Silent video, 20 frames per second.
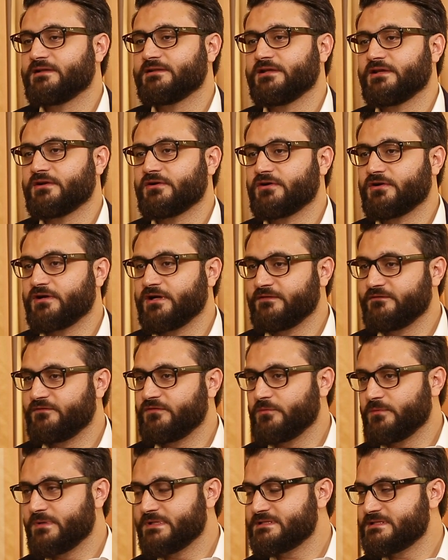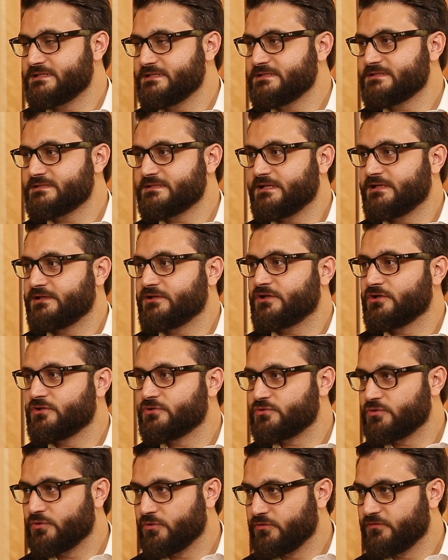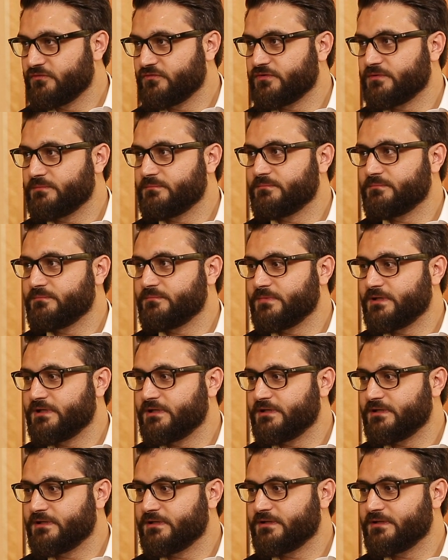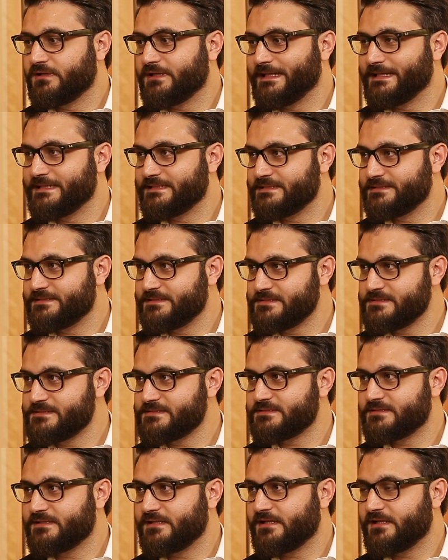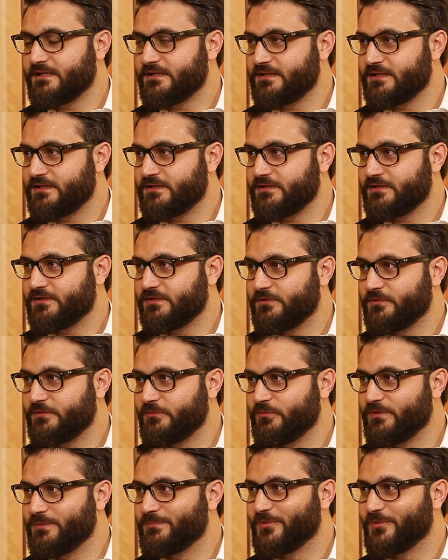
There are influences and control from entities that I think we